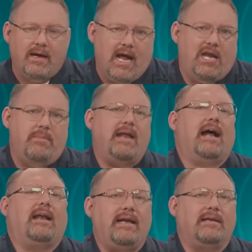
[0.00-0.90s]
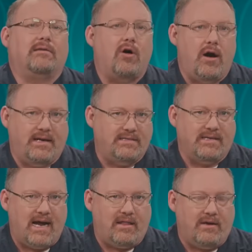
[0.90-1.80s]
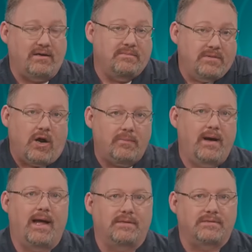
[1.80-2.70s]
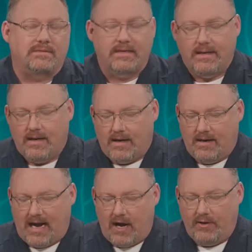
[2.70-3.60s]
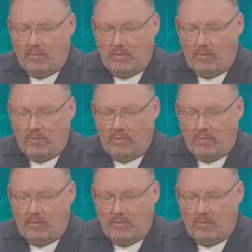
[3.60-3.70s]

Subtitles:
And you may not need to log inside of there. It all depends how you want to